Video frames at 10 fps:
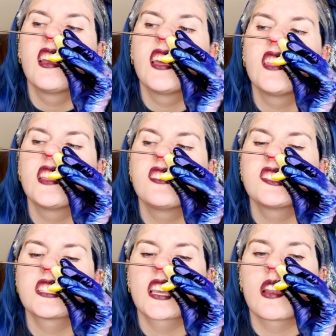and then you
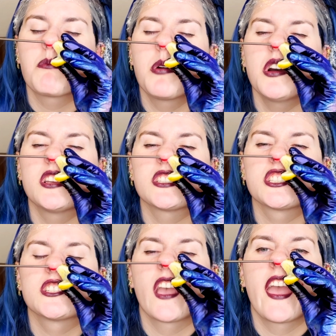just gotta
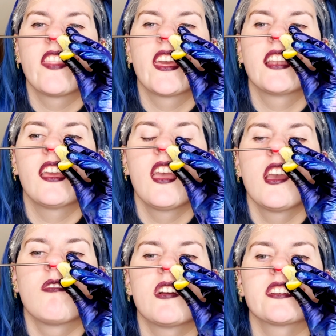push. And then
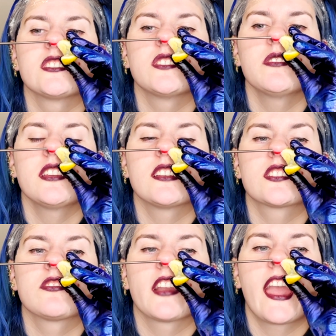what you're doing is
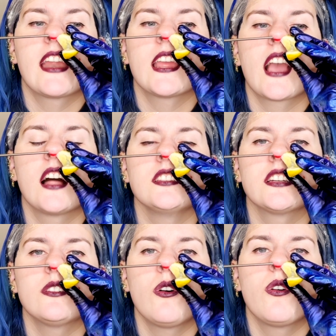creating a
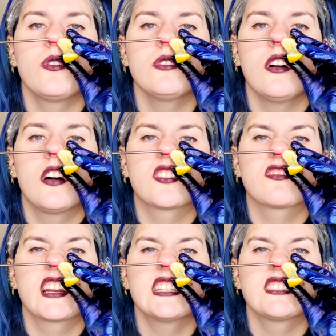little hole on the
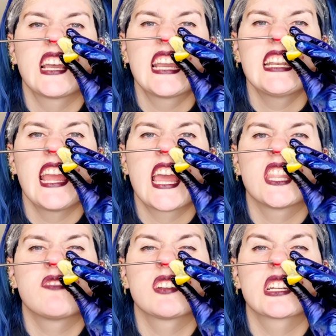right side and
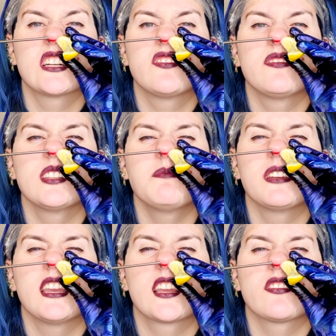then we're gonna flip
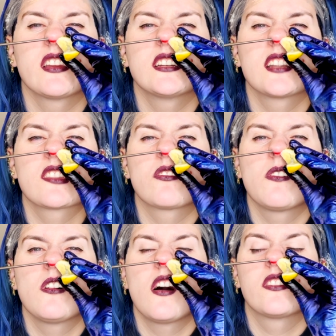it and create another
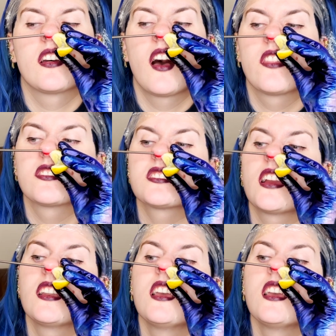hole on the other side.